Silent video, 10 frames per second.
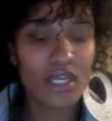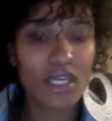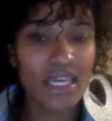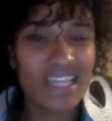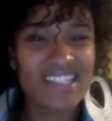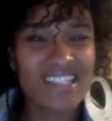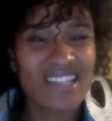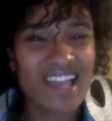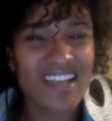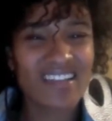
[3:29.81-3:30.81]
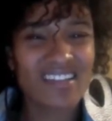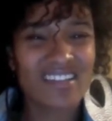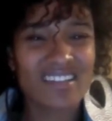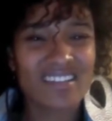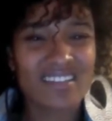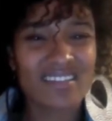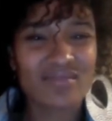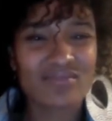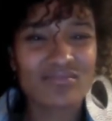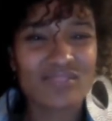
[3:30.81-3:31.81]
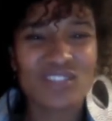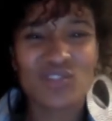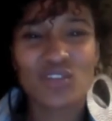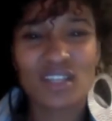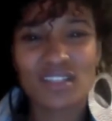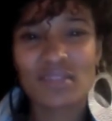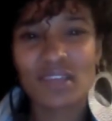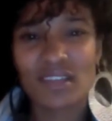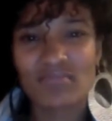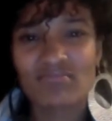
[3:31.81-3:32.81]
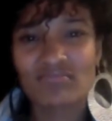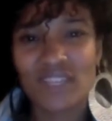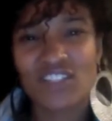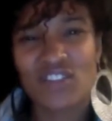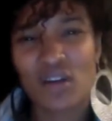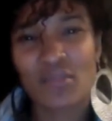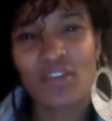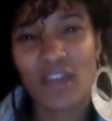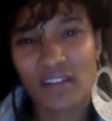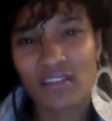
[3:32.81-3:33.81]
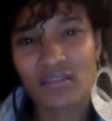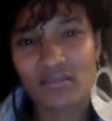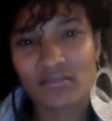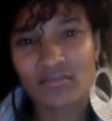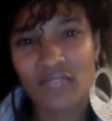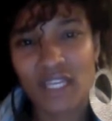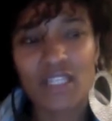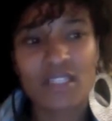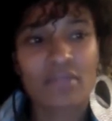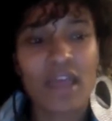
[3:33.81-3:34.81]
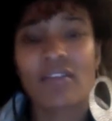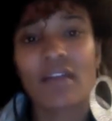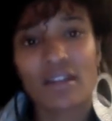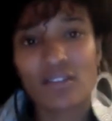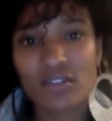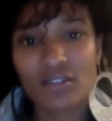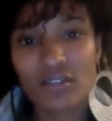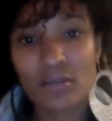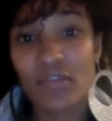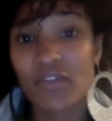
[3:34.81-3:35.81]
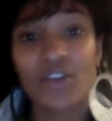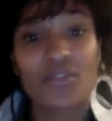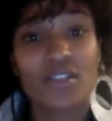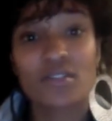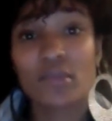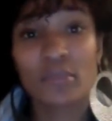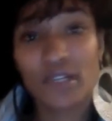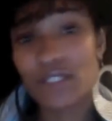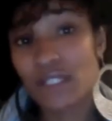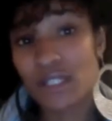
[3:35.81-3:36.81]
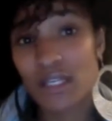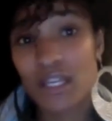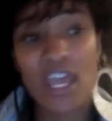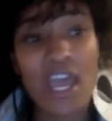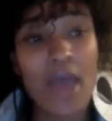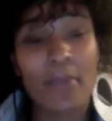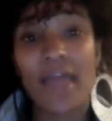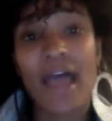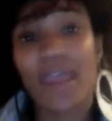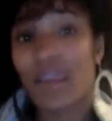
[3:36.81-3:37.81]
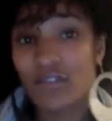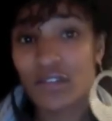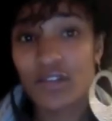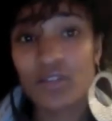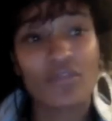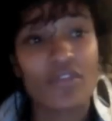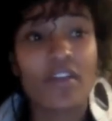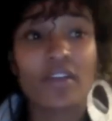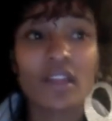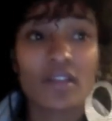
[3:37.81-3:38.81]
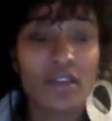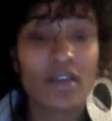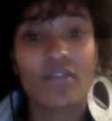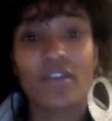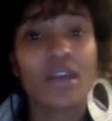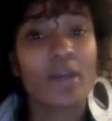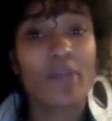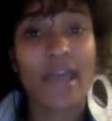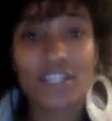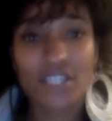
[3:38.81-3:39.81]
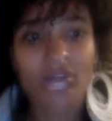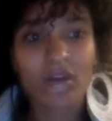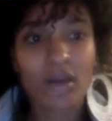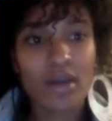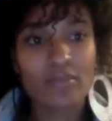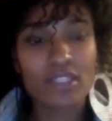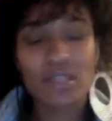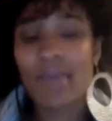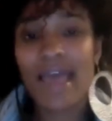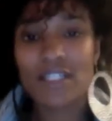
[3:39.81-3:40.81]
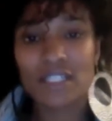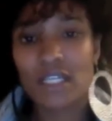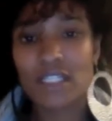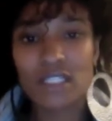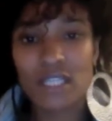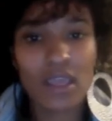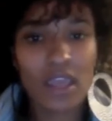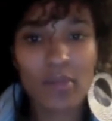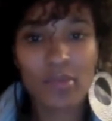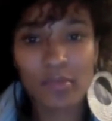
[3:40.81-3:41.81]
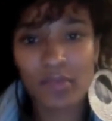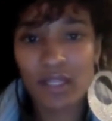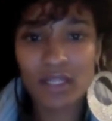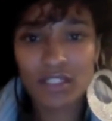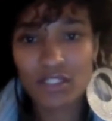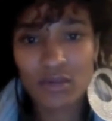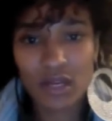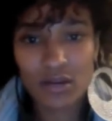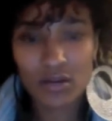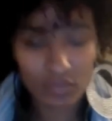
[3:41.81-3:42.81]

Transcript: it just kind of was annoying to me that she called me radical. Because I'm not radical. I'm a very reasonable person. I'm not hateful. I'm very loving. I'm very compassionate. You know, I'm just compassionate. I just take care of people. Like, that's just what I do.